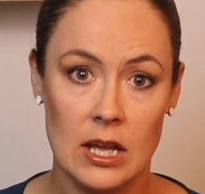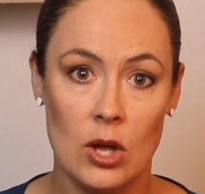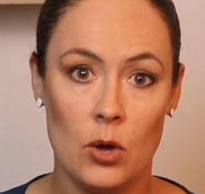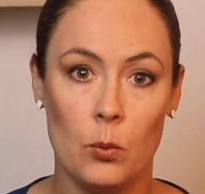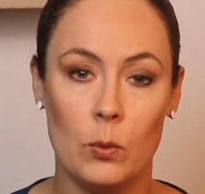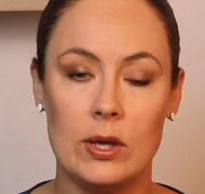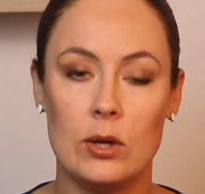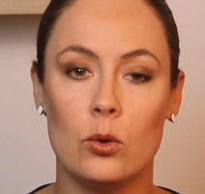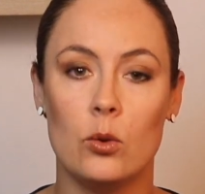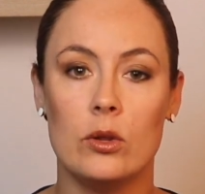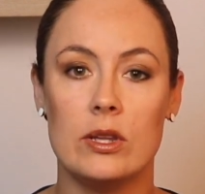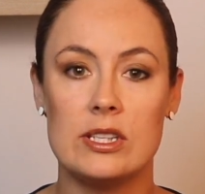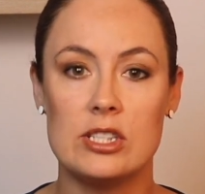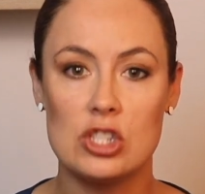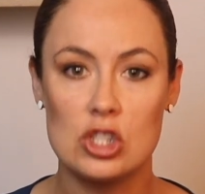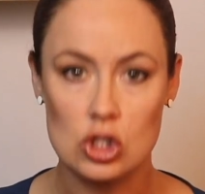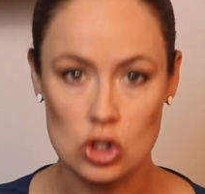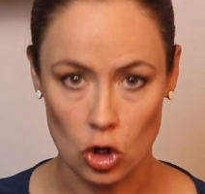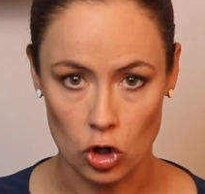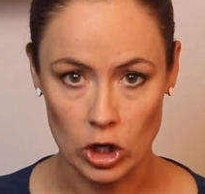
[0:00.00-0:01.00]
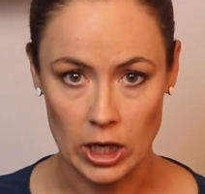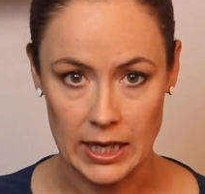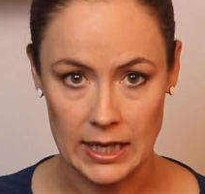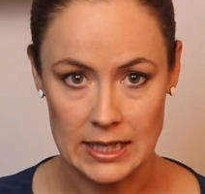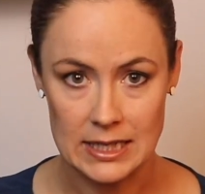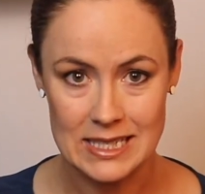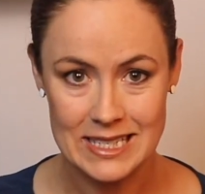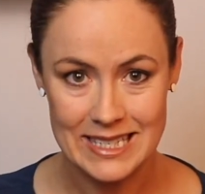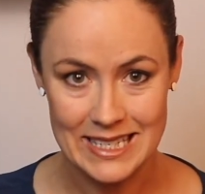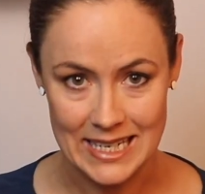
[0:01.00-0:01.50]
We call this
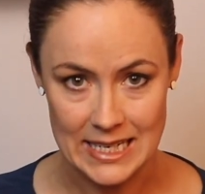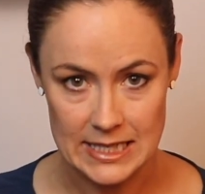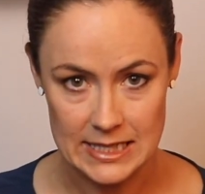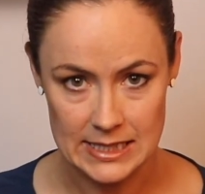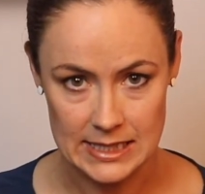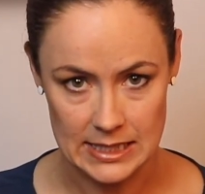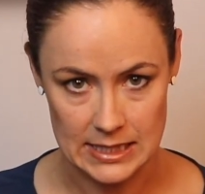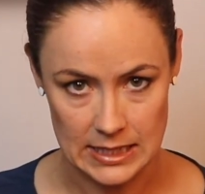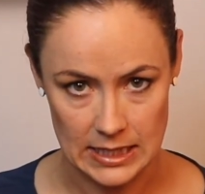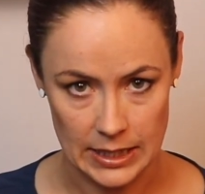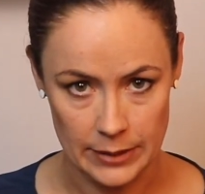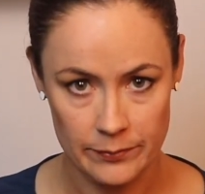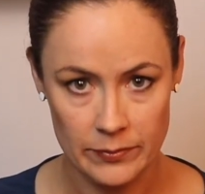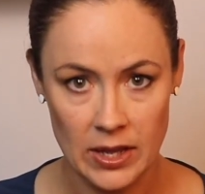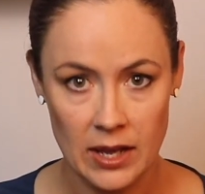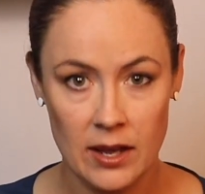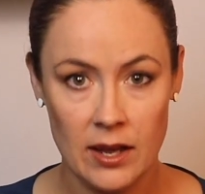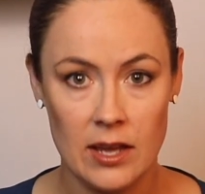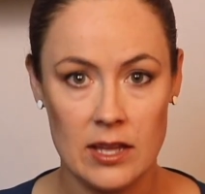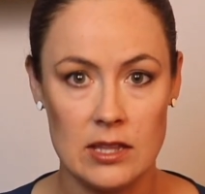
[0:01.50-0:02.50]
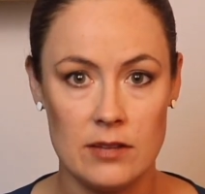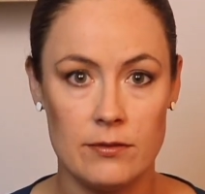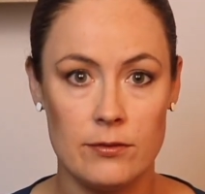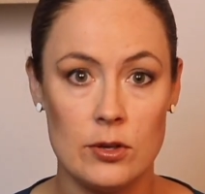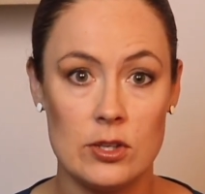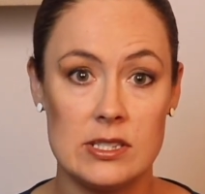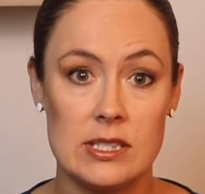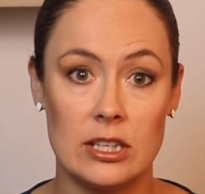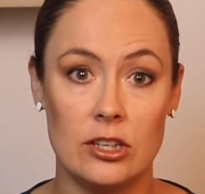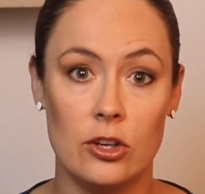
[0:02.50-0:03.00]
stocking density. And the
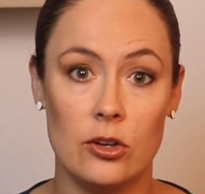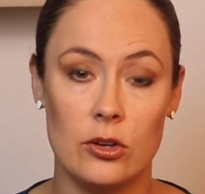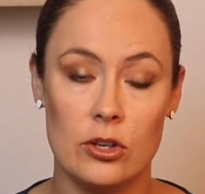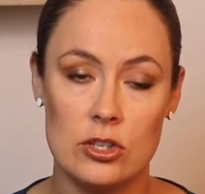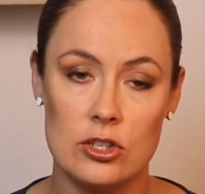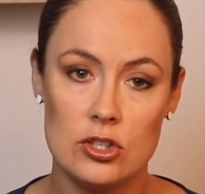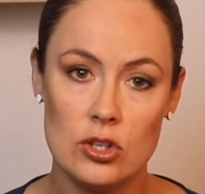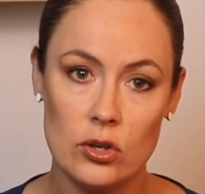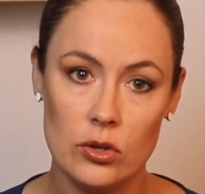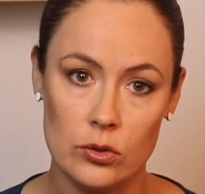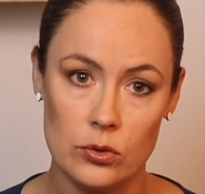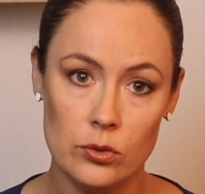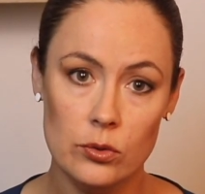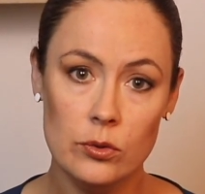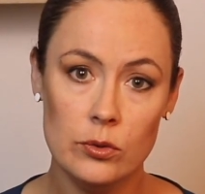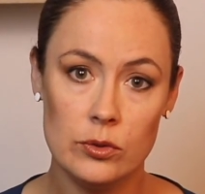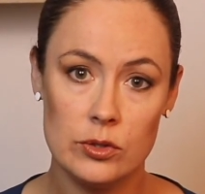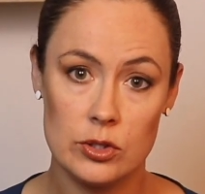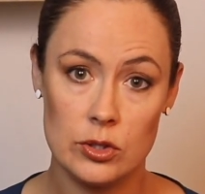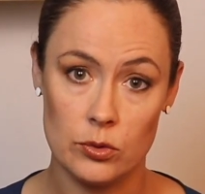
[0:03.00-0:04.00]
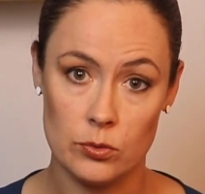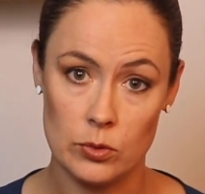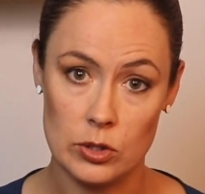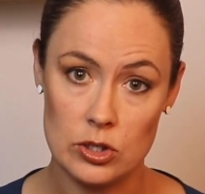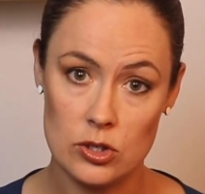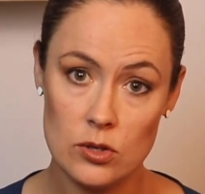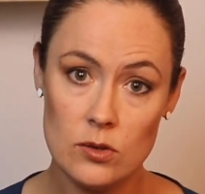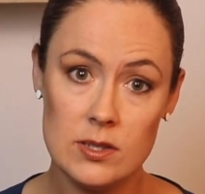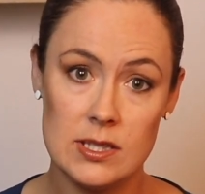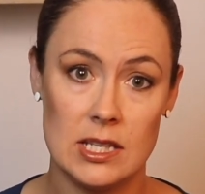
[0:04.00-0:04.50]
first thing you can do to
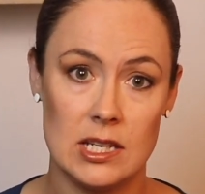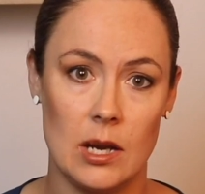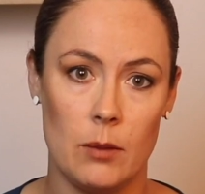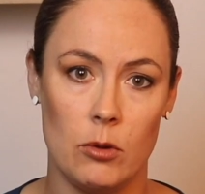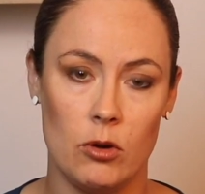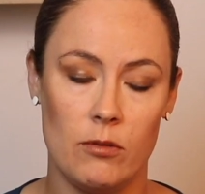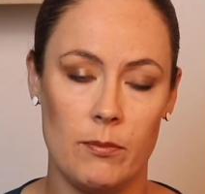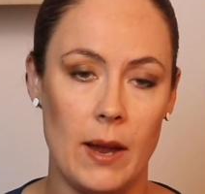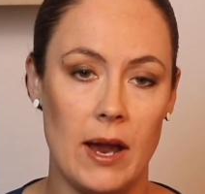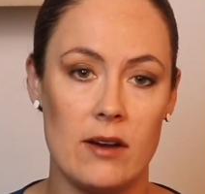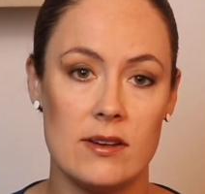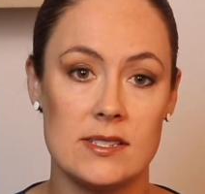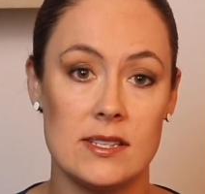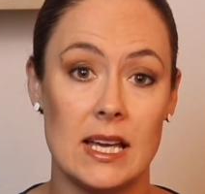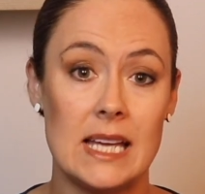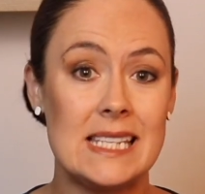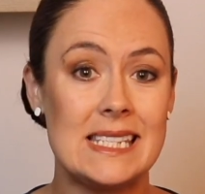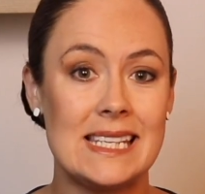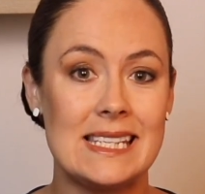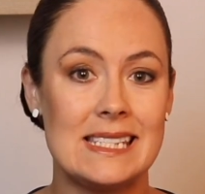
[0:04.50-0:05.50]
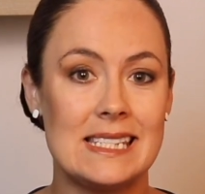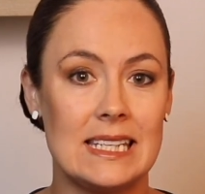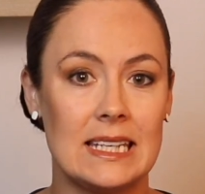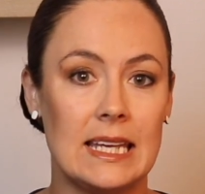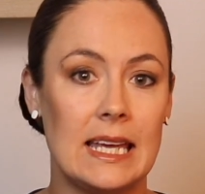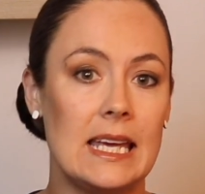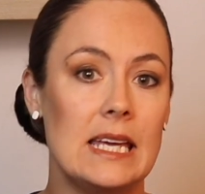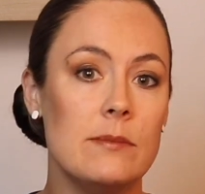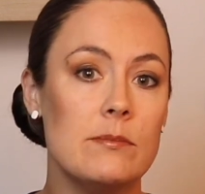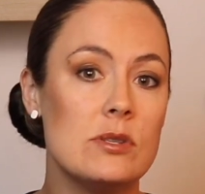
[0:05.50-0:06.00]
reduce the number of parasites is to
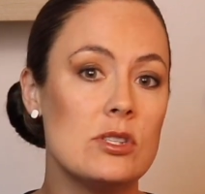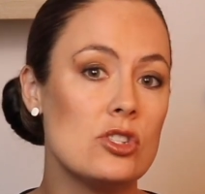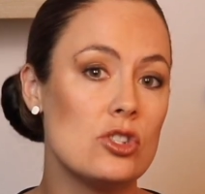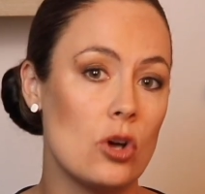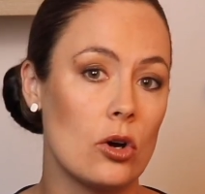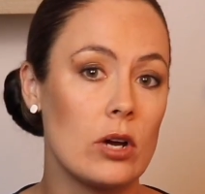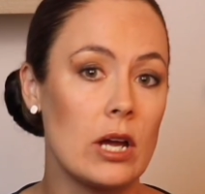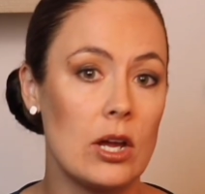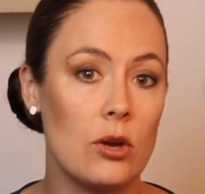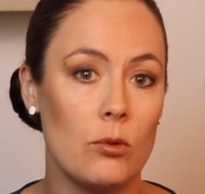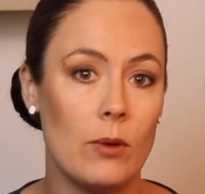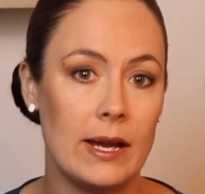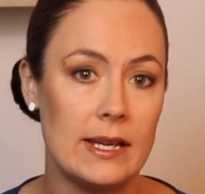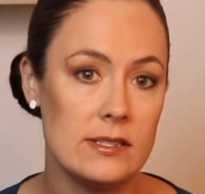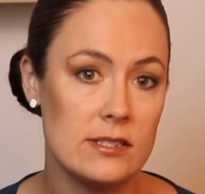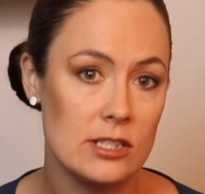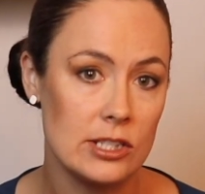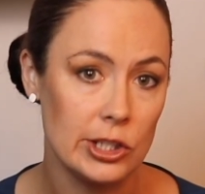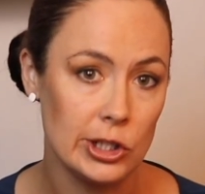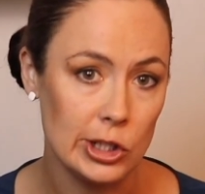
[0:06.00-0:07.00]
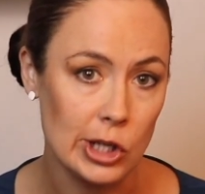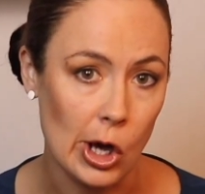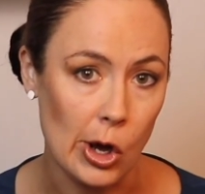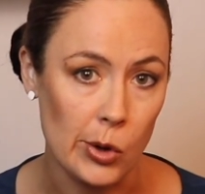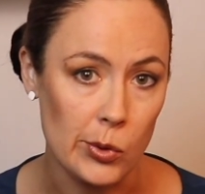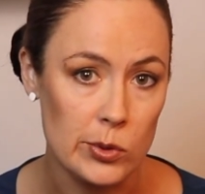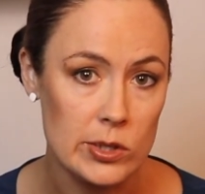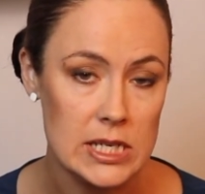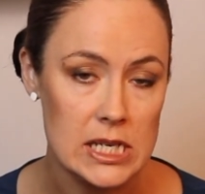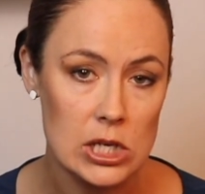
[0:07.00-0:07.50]
keep stocking rates
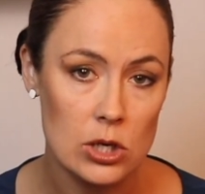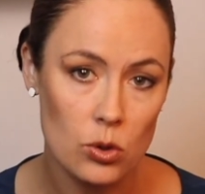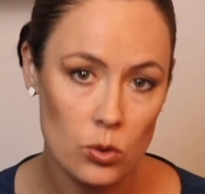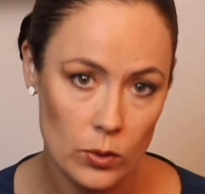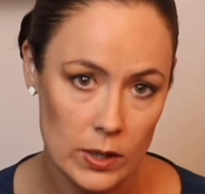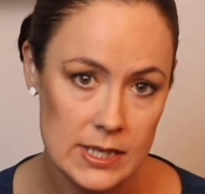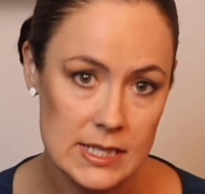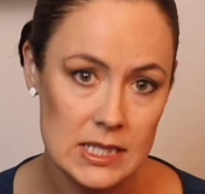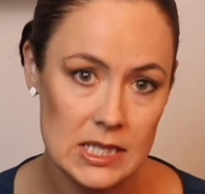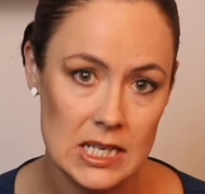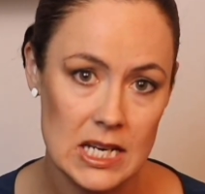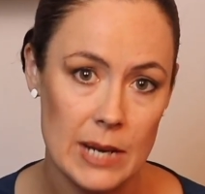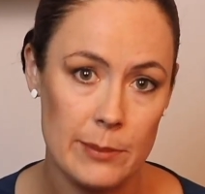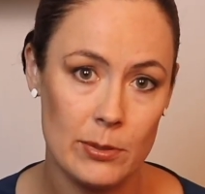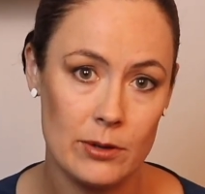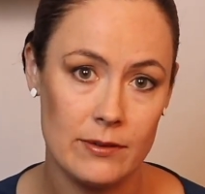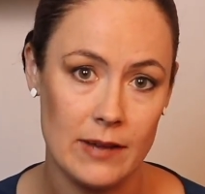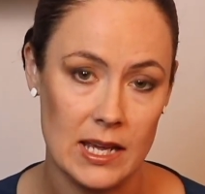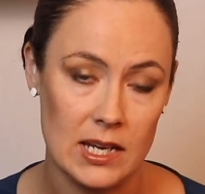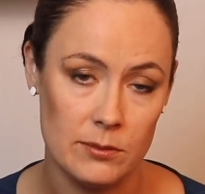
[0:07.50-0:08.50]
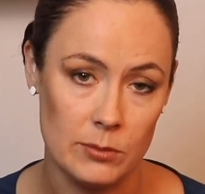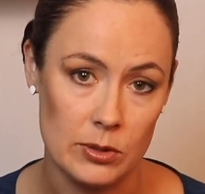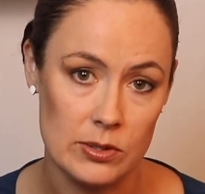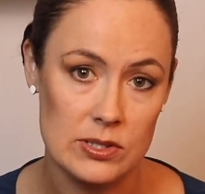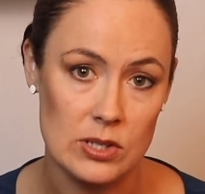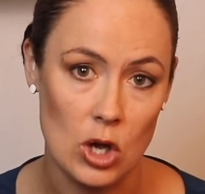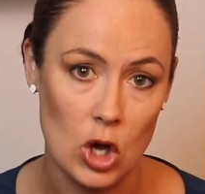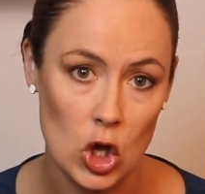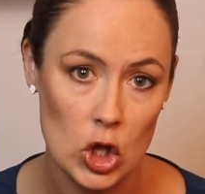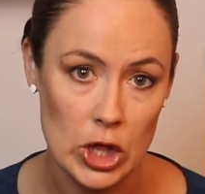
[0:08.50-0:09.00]
low, decrease the number of animals
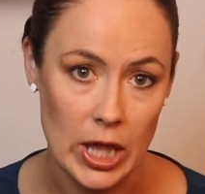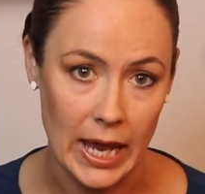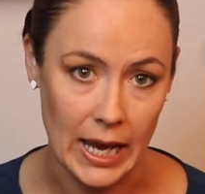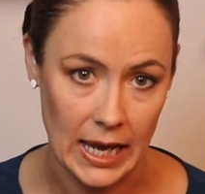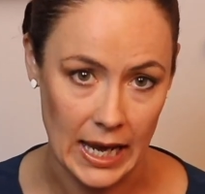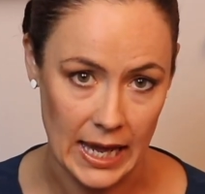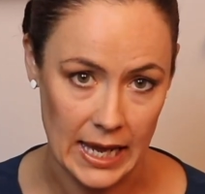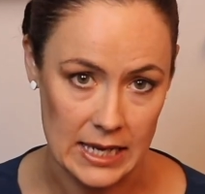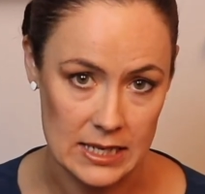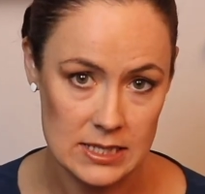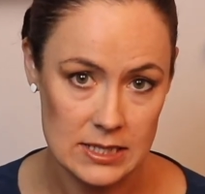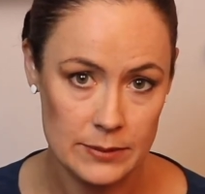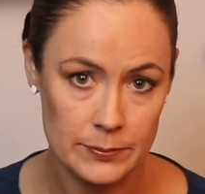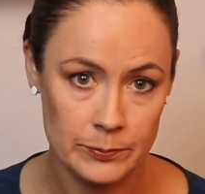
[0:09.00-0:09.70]
on that land.